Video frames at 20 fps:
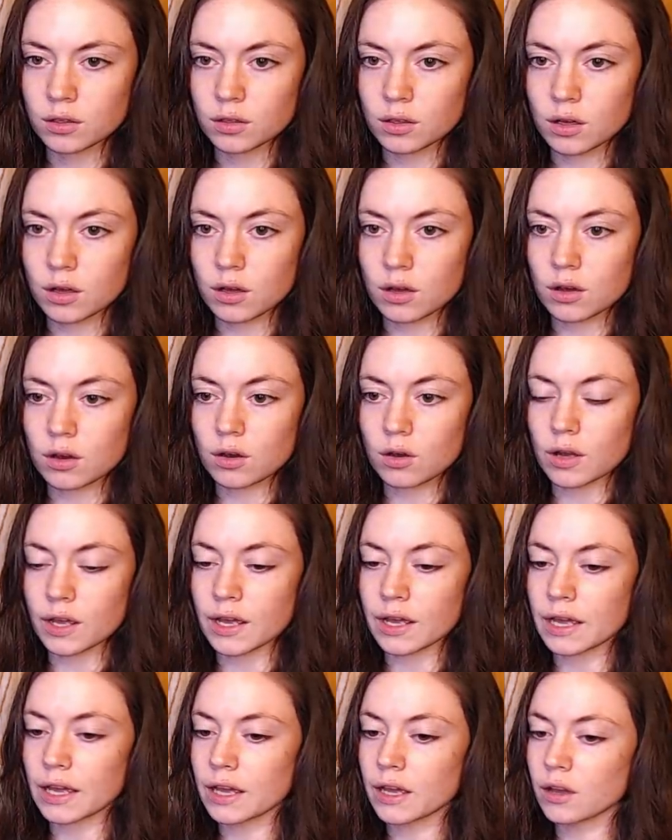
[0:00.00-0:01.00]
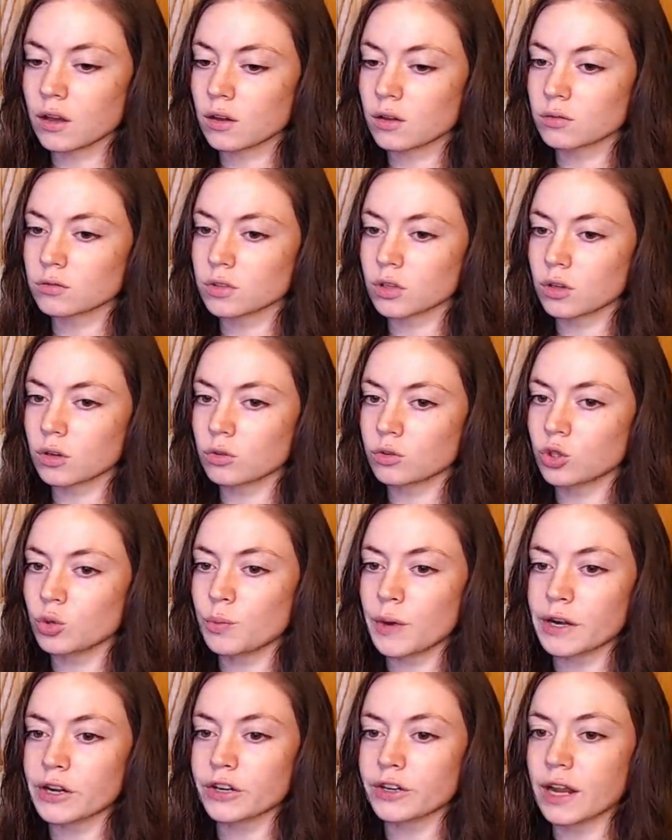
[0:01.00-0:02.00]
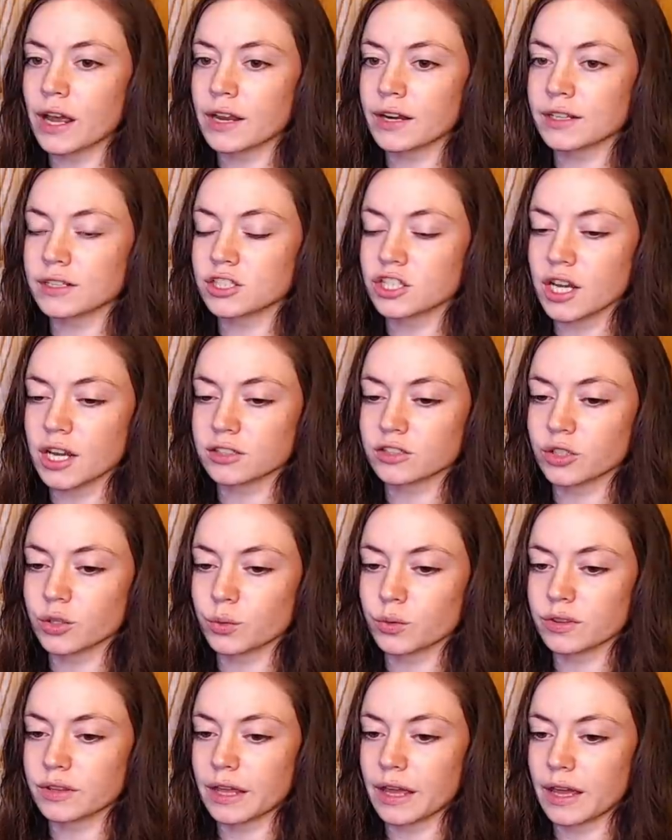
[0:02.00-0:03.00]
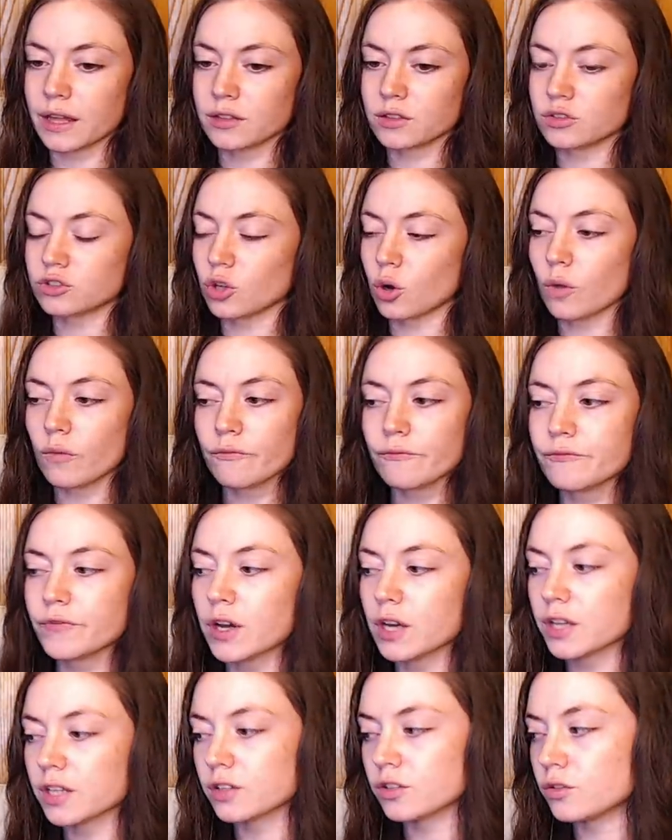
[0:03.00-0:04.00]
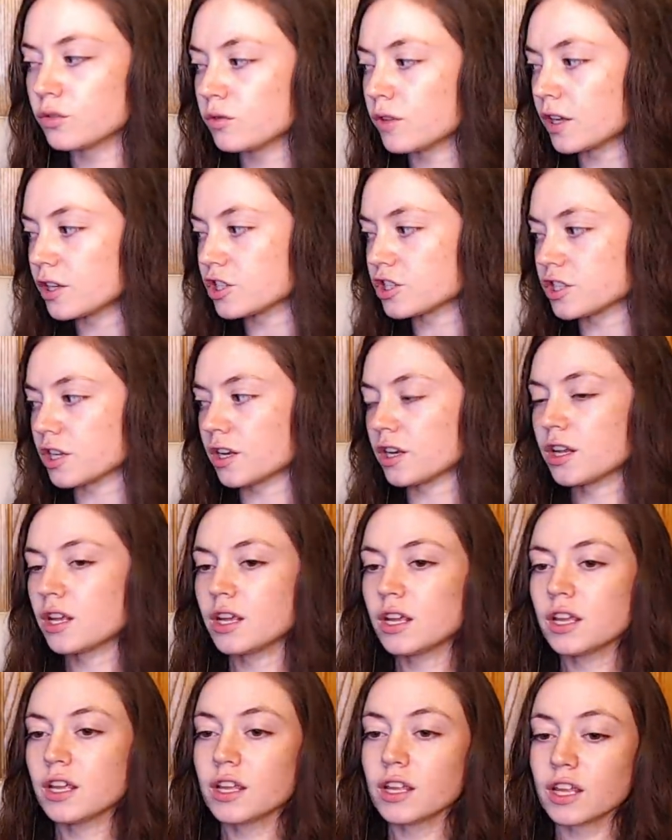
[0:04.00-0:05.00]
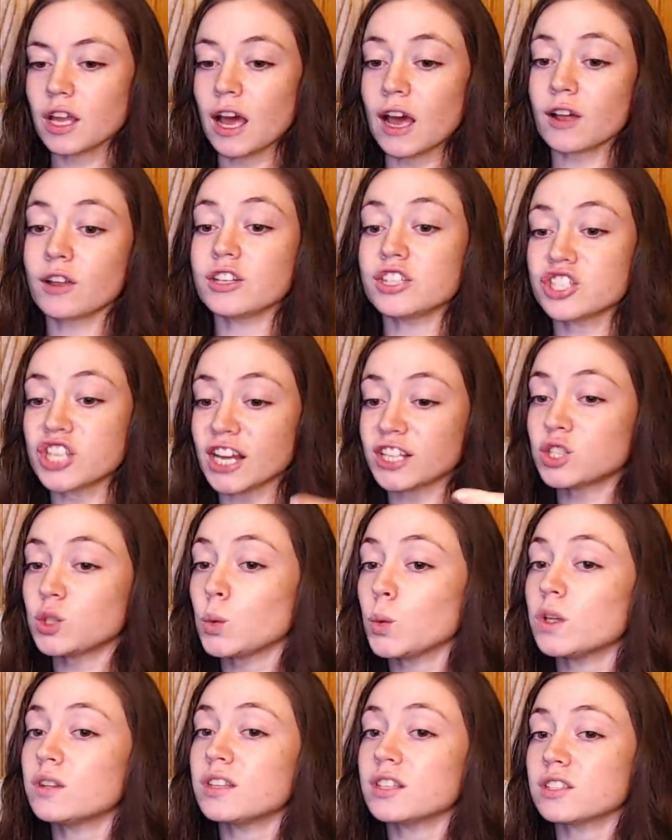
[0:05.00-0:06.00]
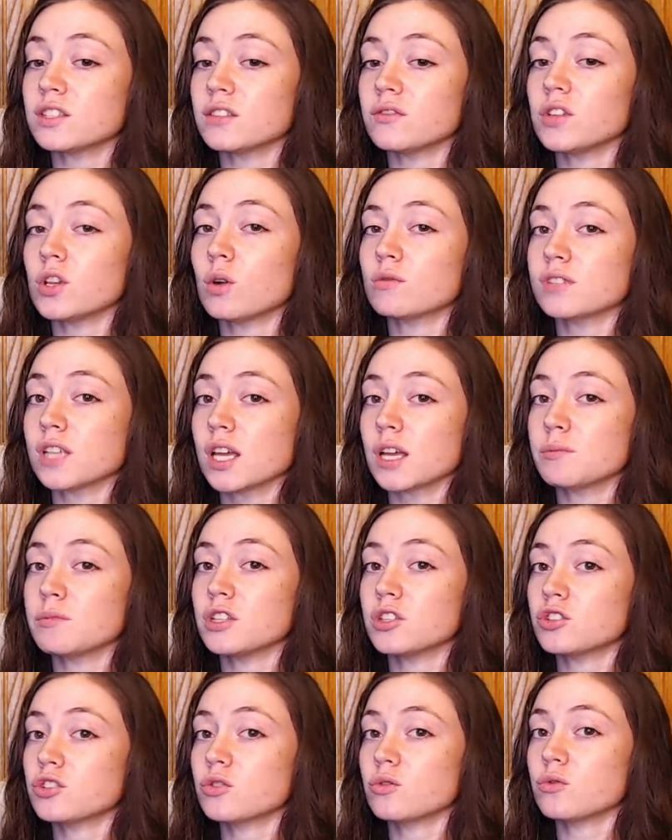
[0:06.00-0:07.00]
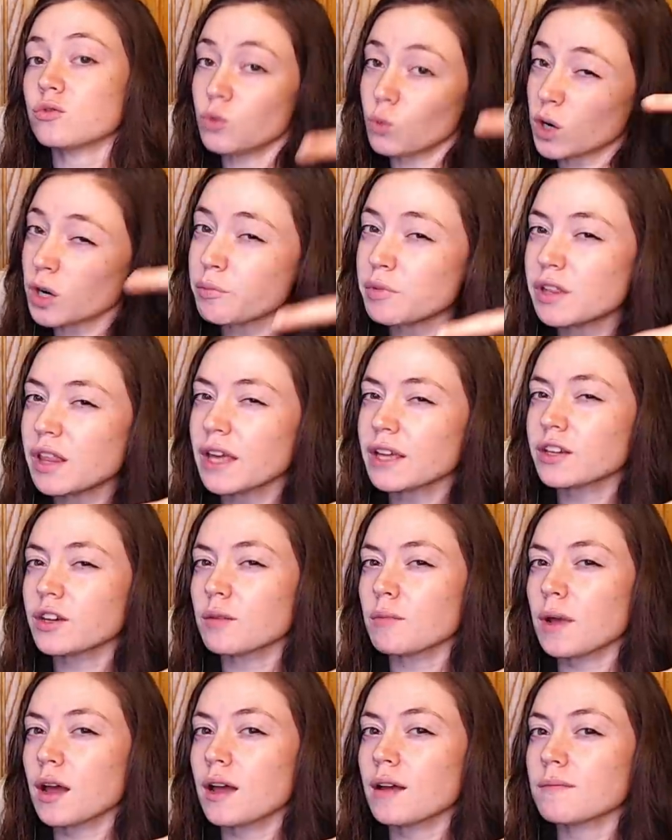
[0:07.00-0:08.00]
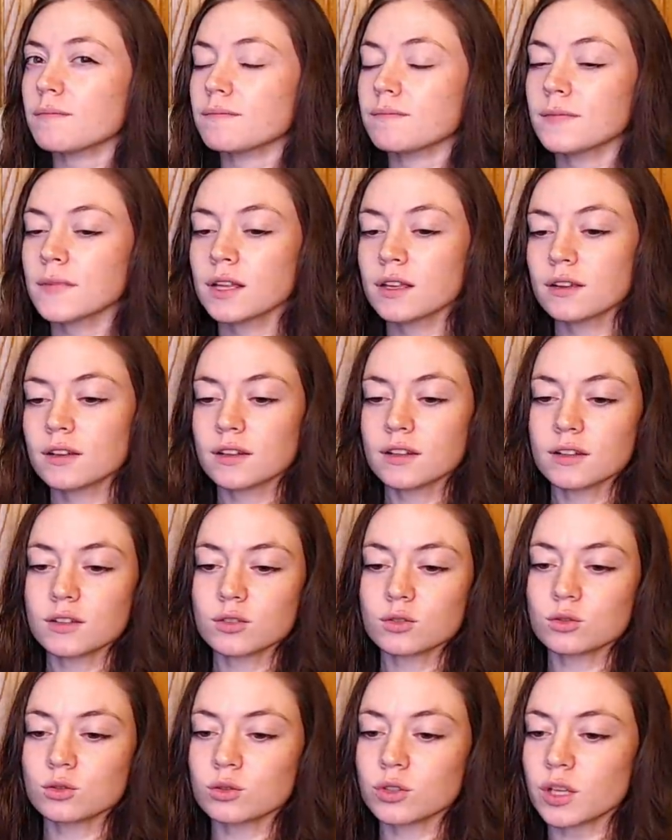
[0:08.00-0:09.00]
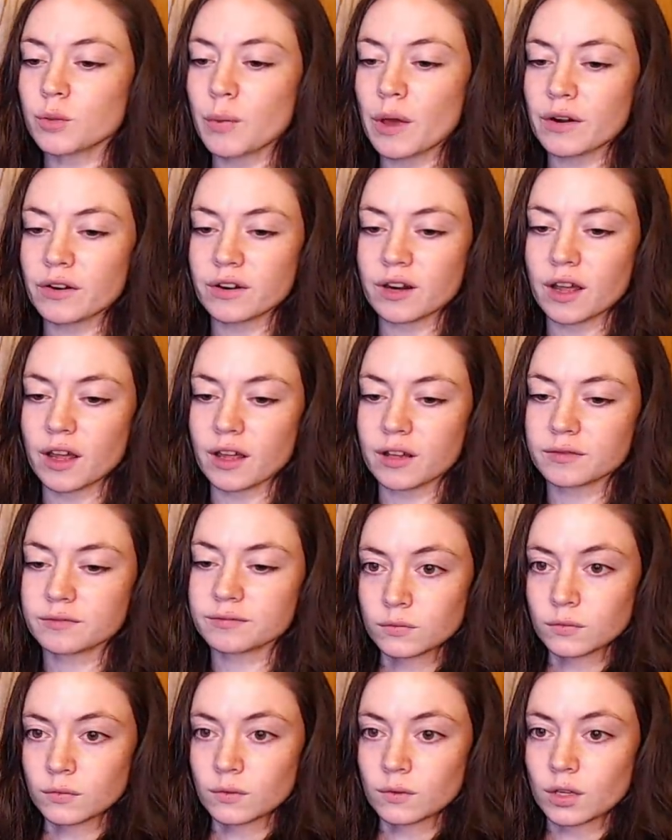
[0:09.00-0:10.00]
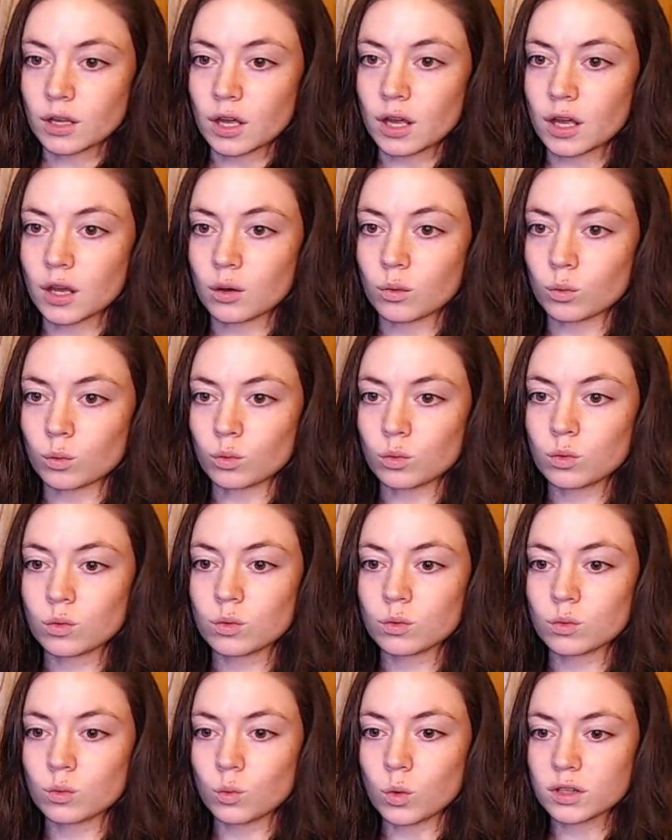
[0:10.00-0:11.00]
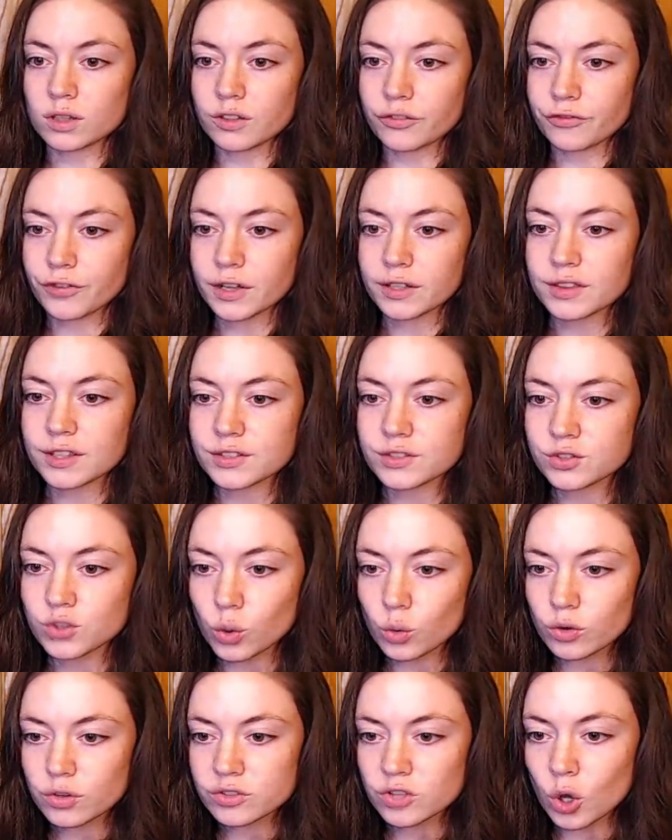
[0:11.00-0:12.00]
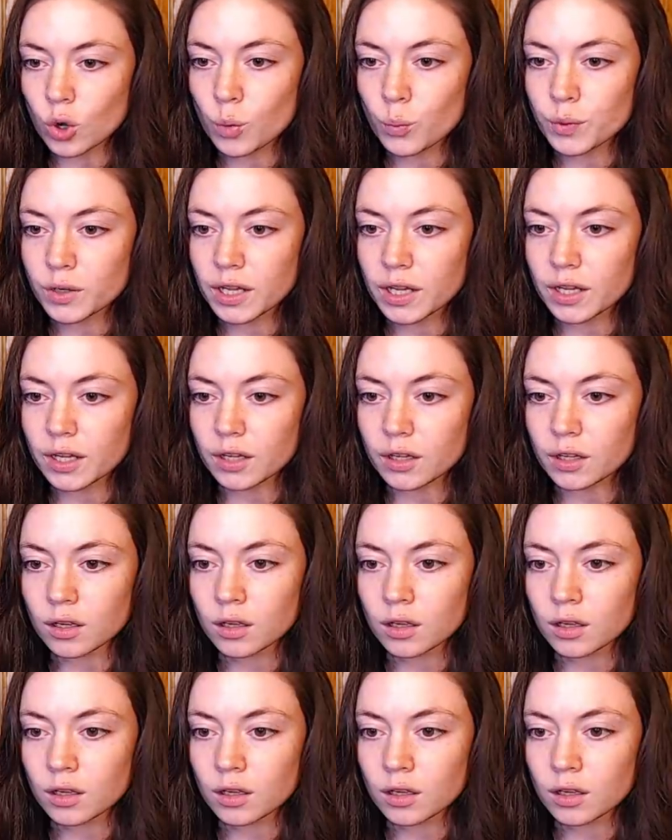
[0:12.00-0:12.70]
Oh hell no! You better not inject her with that. Don't fucking do that shit. I'll inject you with this if you don't tell me the truth. You want to be like your mom? Oh, he better not. Ooh, what the fuck? This door is opening.